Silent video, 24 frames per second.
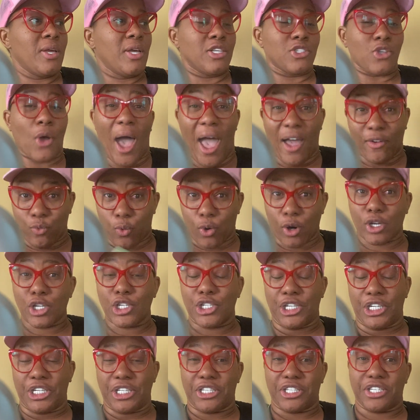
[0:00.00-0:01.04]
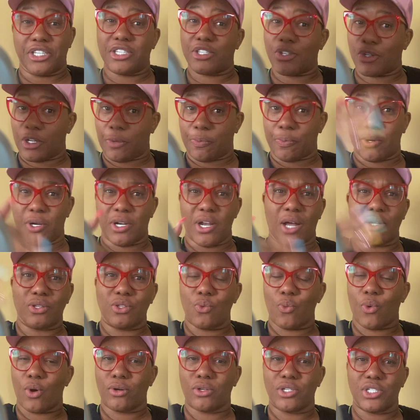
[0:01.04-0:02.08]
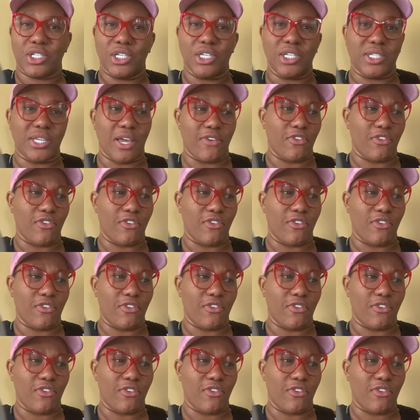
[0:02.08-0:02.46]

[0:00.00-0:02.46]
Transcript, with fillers: So I have worksheets. So they print out the worksheets.